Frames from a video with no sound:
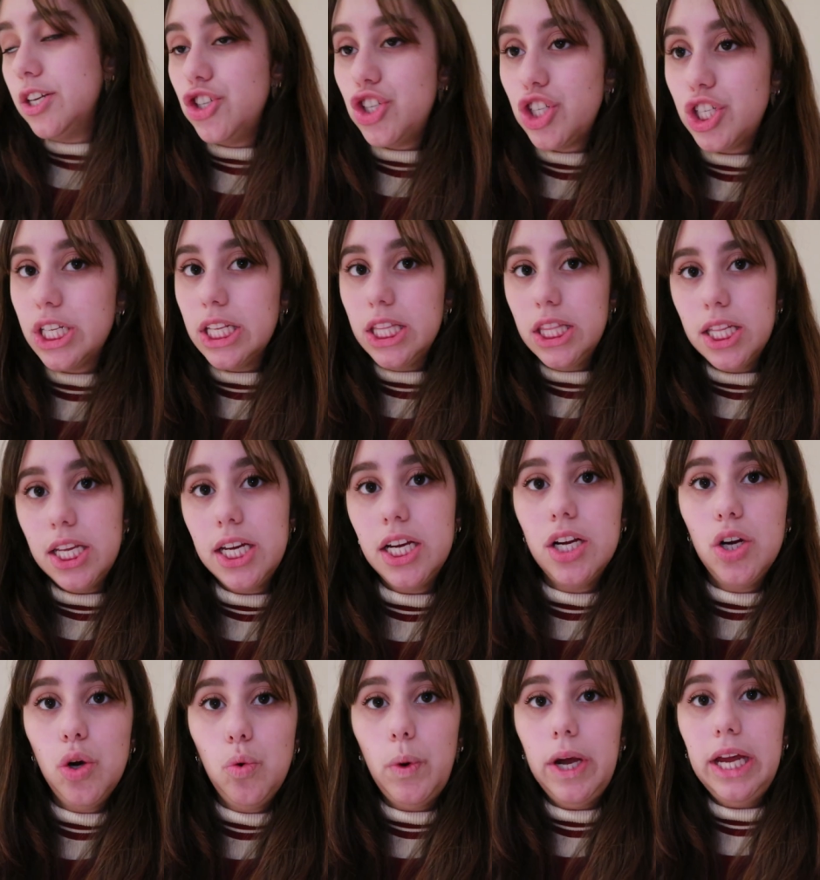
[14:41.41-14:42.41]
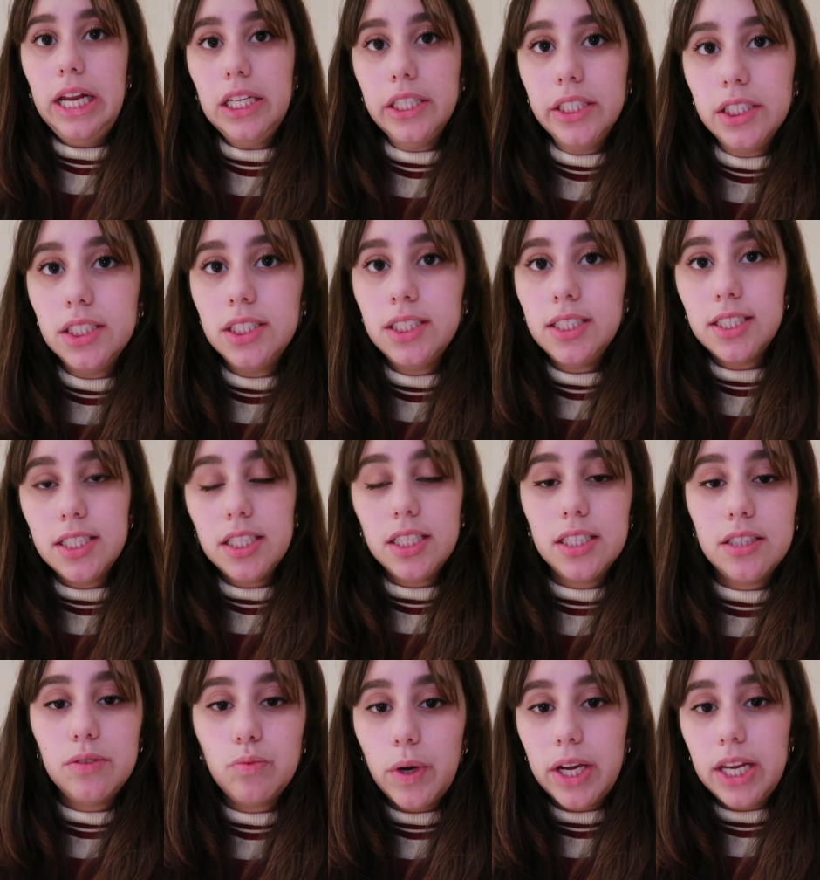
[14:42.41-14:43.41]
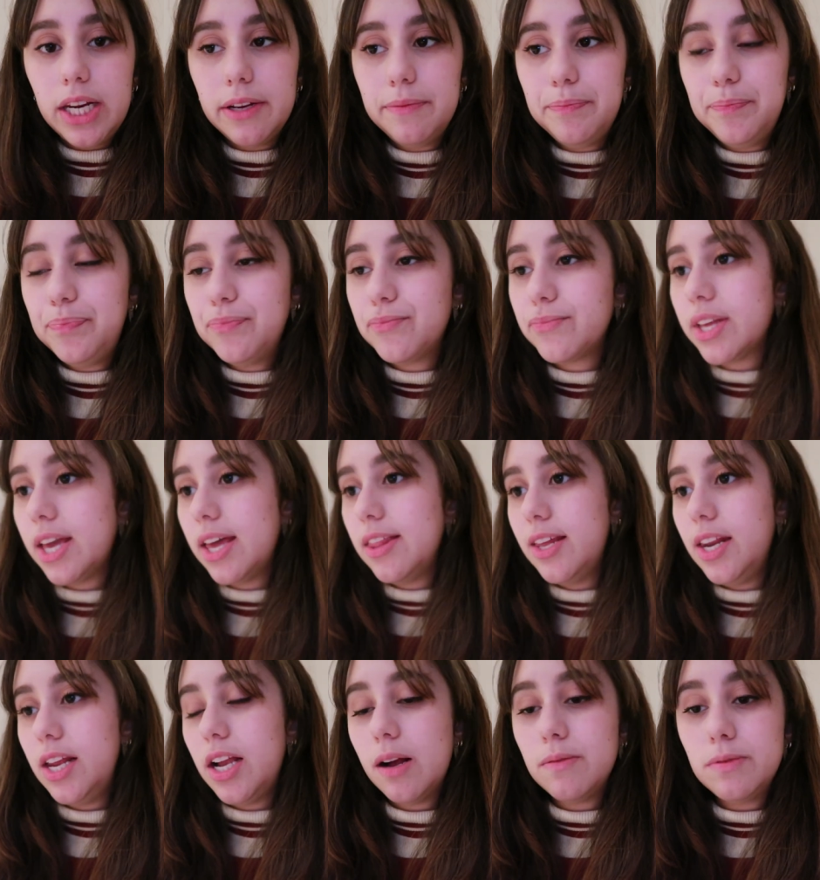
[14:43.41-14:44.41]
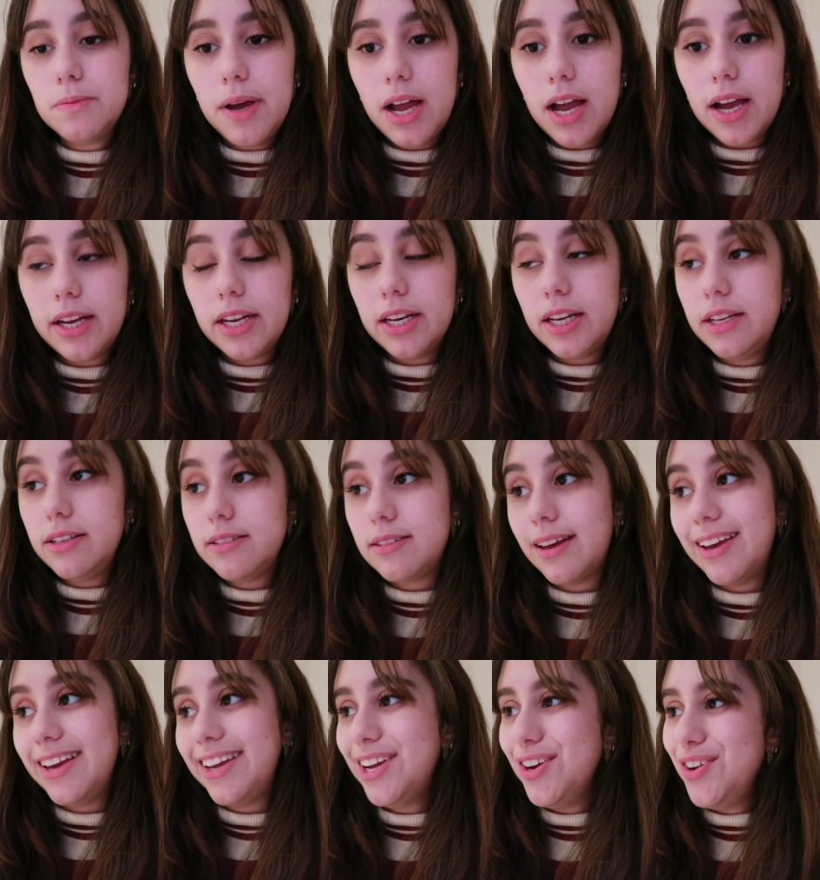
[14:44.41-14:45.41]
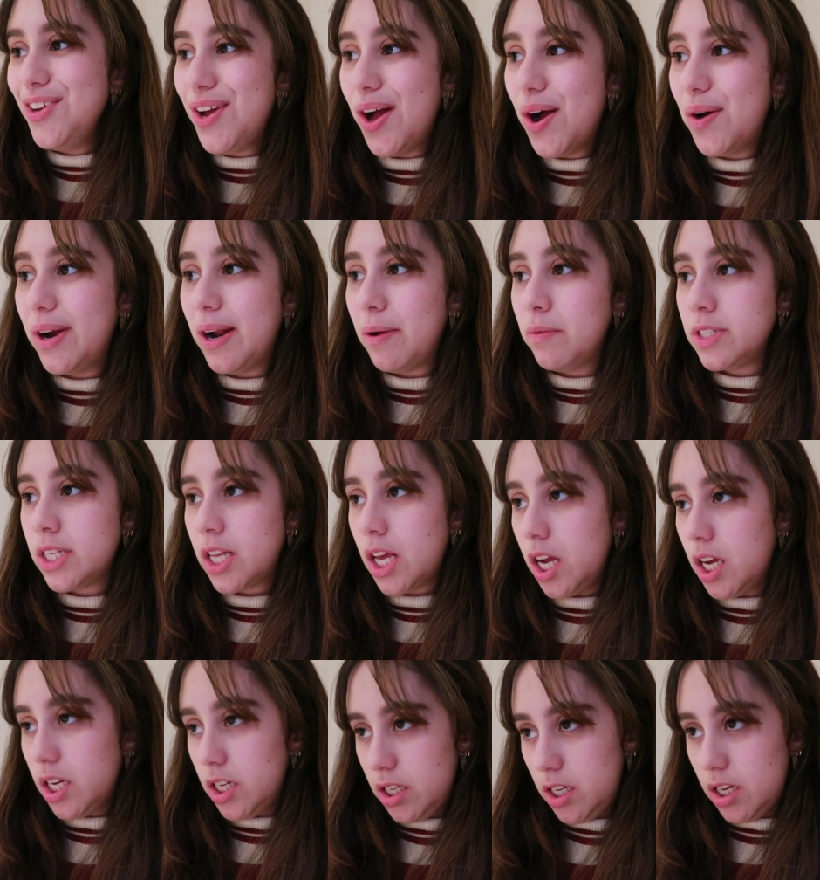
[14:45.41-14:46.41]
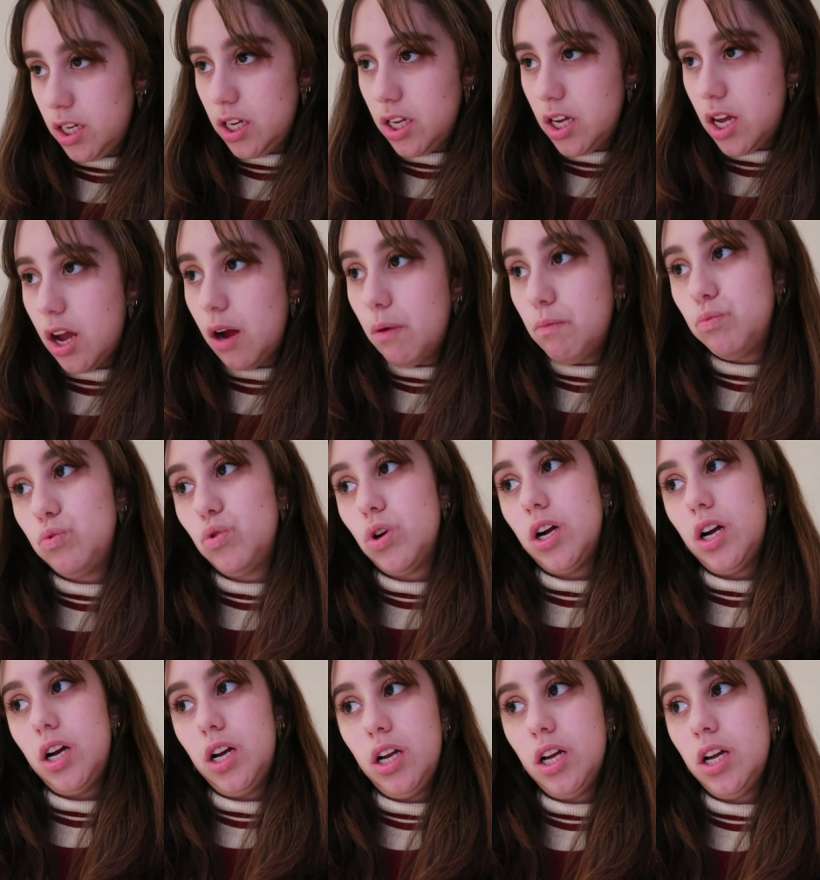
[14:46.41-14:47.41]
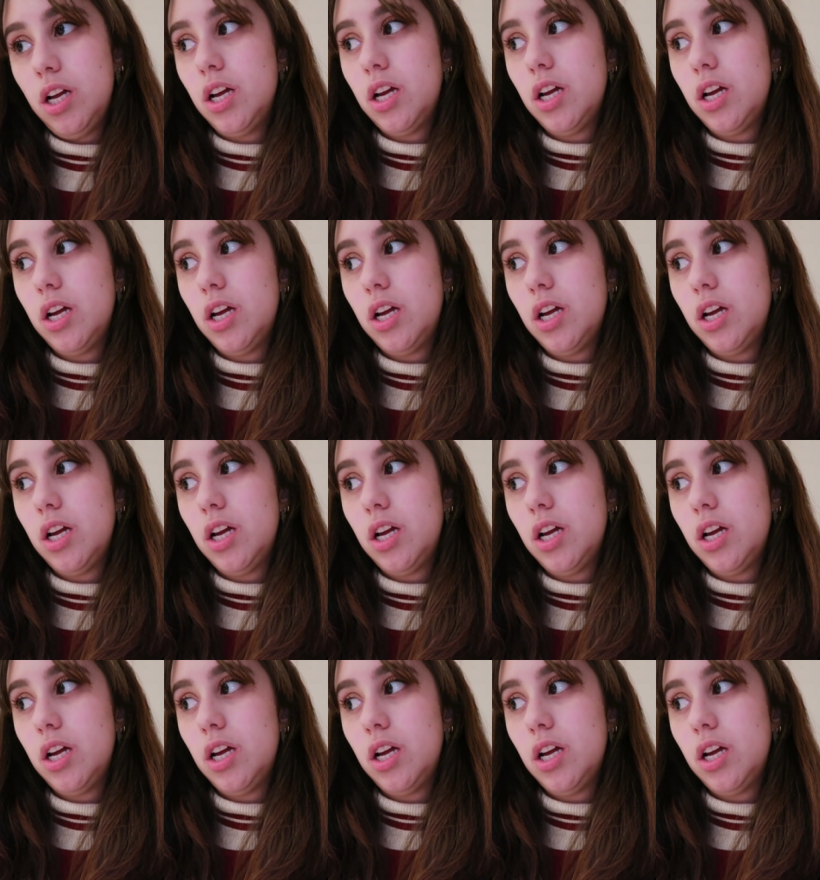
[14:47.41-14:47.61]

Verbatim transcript: Just sitting there, waiting, sitting, waiting. And then he comes back and he's like, here you go. And I was like, bruh.